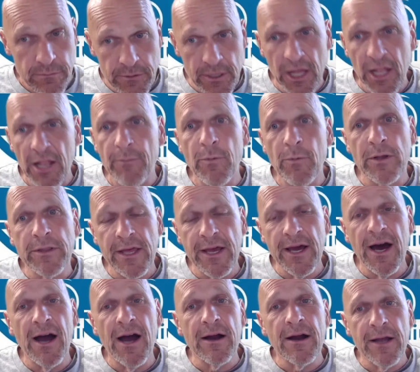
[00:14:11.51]
tell them what they
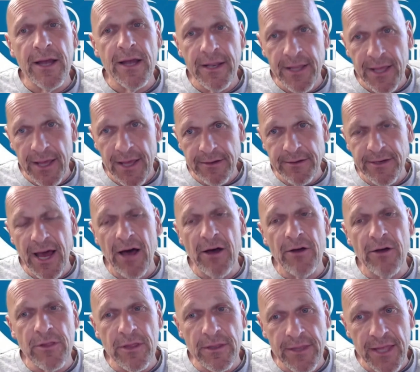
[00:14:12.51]
are, and they
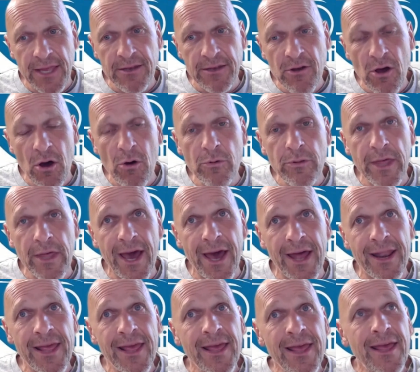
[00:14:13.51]
acknowledge that they know that.